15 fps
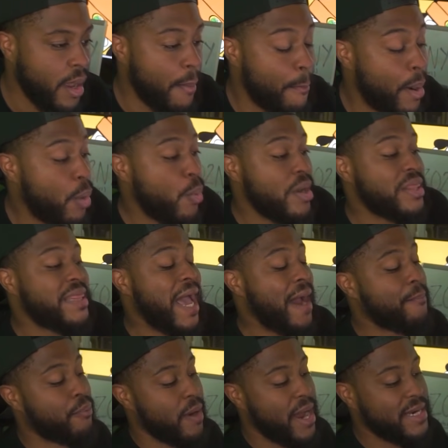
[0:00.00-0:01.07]
But with
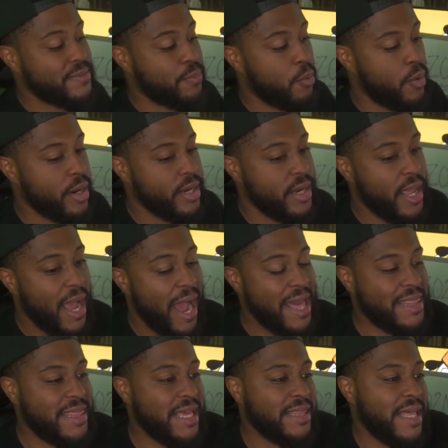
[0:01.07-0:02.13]
that price point, I
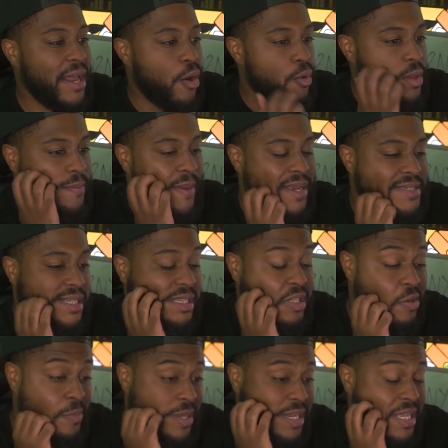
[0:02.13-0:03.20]
think that only makes it a
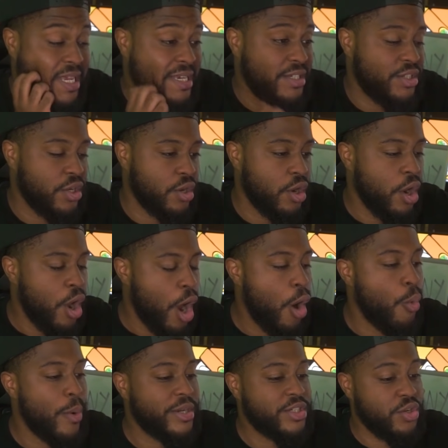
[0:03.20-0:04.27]
little bit easier
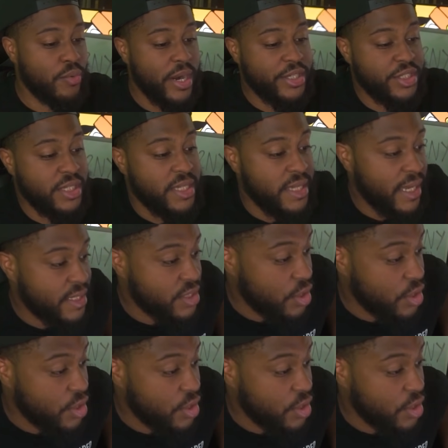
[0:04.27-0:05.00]
on which direction the Knicks